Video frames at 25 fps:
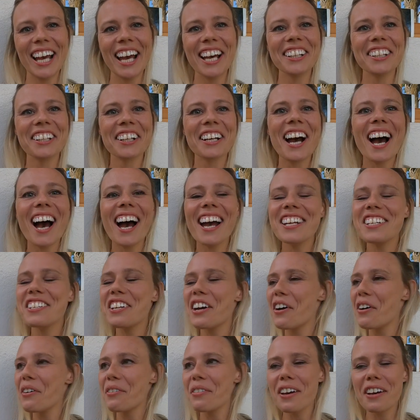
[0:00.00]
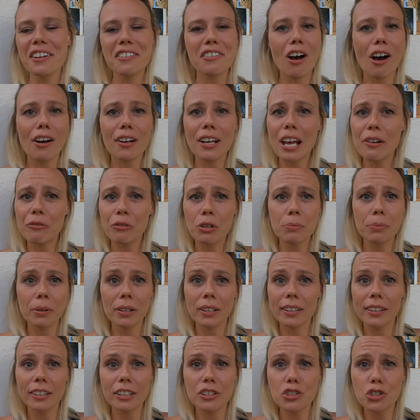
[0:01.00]
And look, I know that not
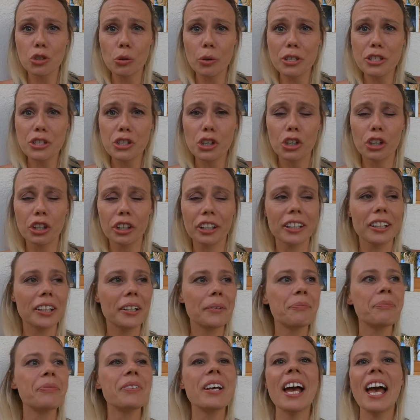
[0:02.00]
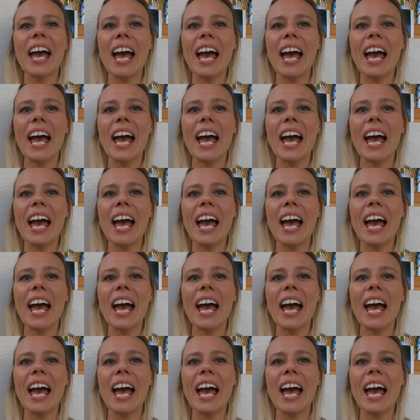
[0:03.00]
everybody enjoys cooking,